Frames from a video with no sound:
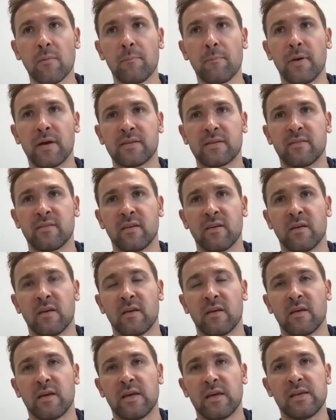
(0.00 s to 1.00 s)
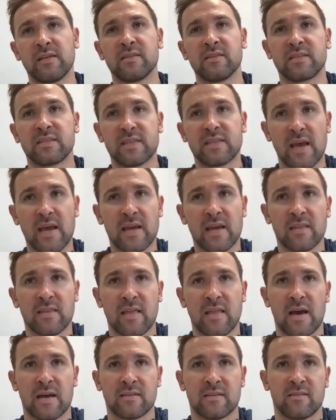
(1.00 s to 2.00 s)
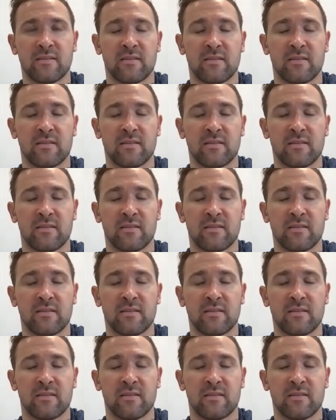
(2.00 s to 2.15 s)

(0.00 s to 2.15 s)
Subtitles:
But in saying that,